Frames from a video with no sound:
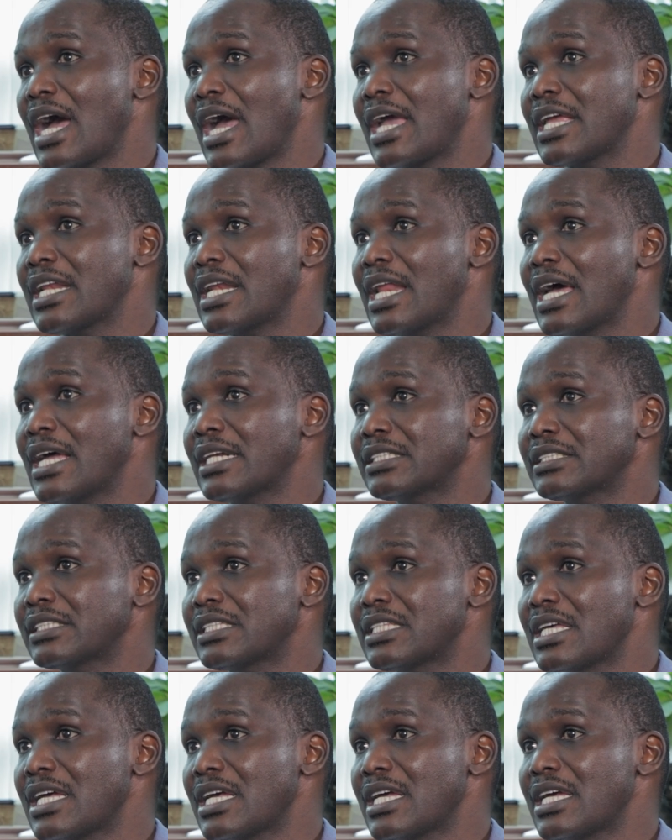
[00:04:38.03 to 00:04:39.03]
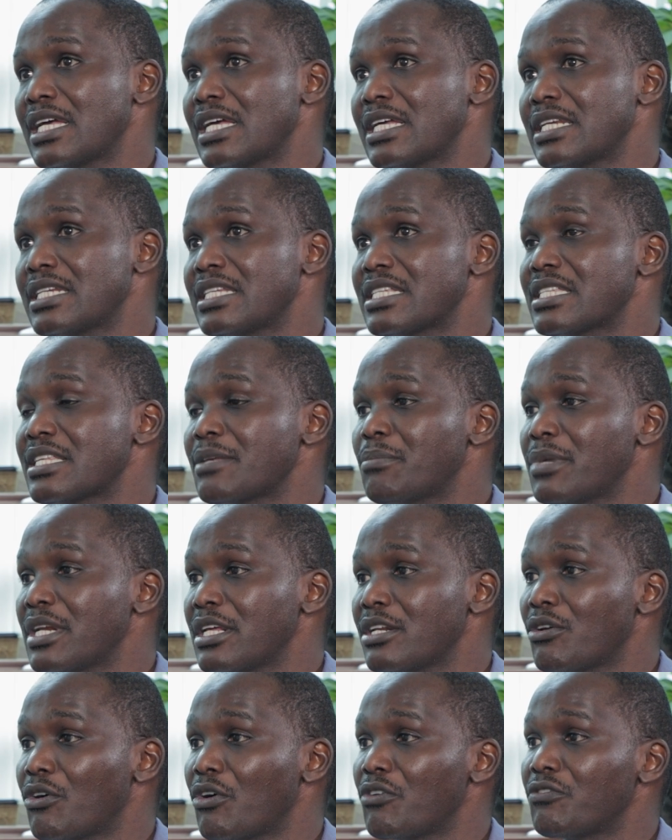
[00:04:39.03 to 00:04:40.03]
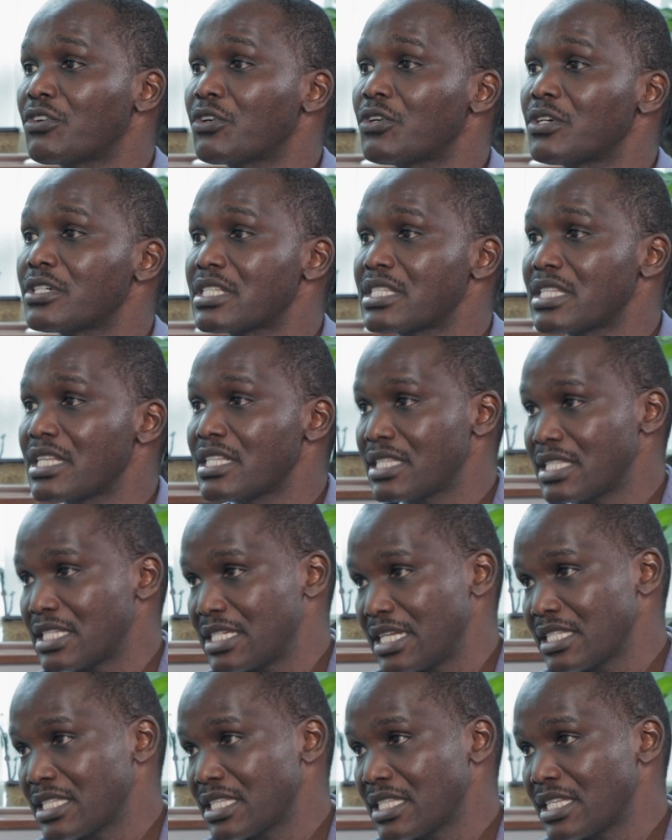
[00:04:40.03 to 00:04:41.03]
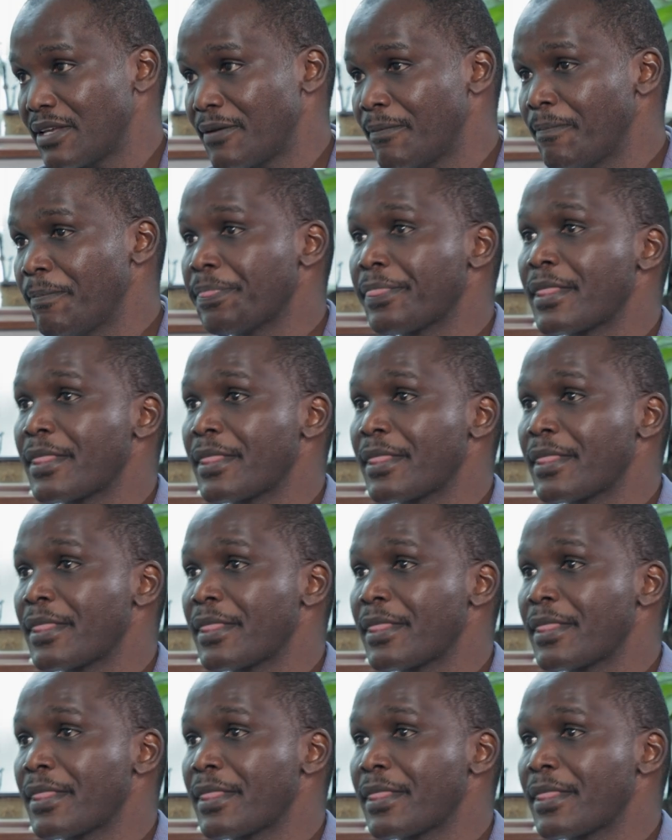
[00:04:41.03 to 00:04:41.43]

I learned the discipline of consistency.